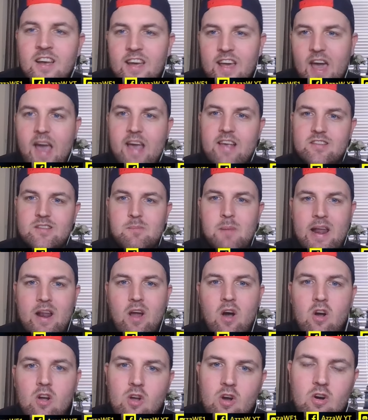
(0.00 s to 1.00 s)
Esteban
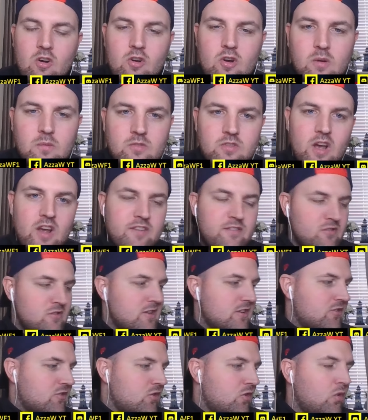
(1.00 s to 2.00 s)
Ocon comes over
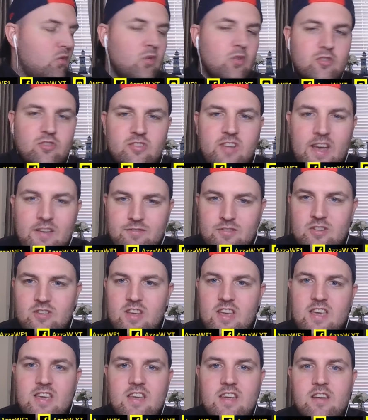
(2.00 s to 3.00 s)
and scores
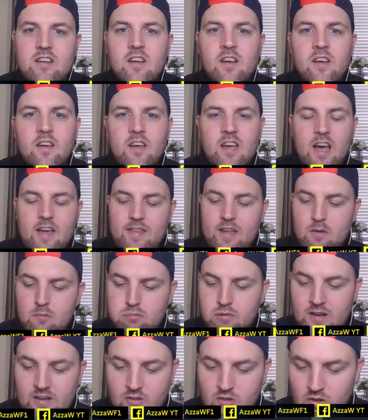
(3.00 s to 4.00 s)
17. And that
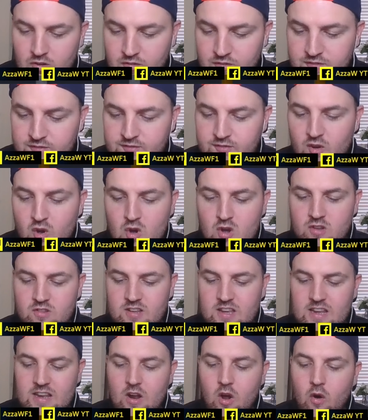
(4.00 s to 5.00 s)
brings us
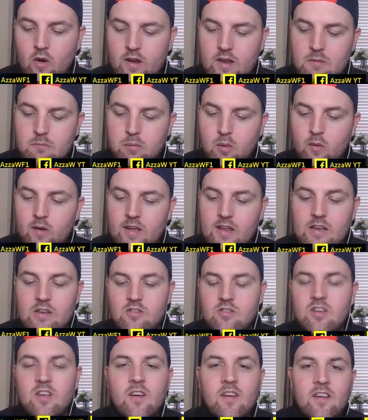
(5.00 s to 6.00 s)
39
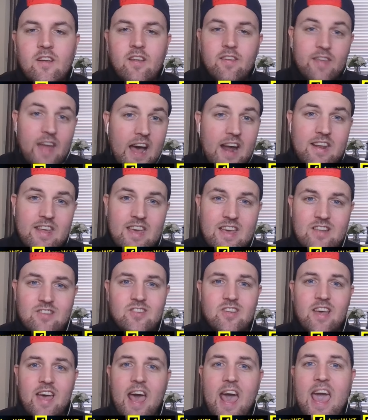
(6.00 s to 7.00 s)
points. That
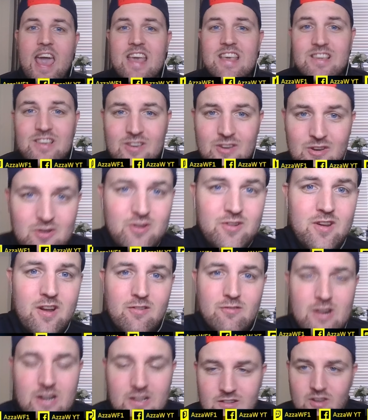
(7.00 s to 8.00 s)
is a good
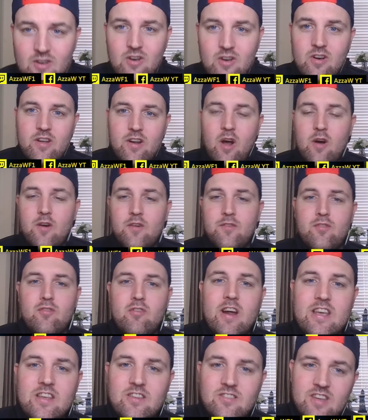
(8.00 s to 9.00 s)
return of
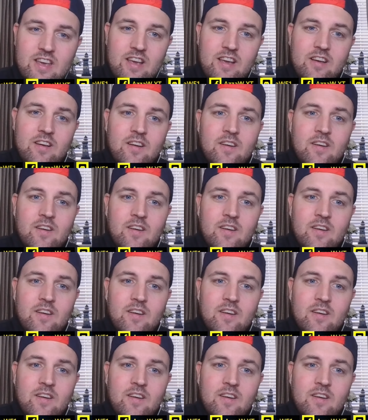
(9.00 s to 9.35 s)
racing.